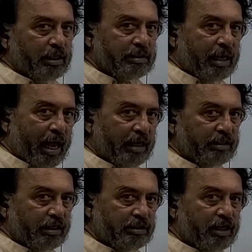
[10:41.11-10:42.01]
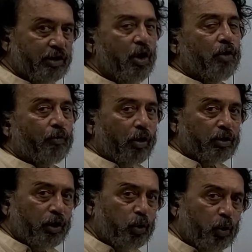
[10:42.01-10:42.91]
us as a result
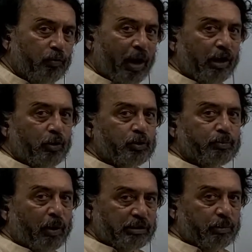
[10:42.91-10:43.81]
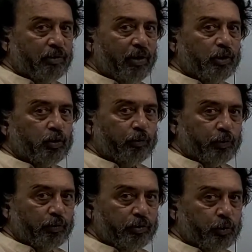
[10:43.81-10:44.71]
for the known values, possible values of u1,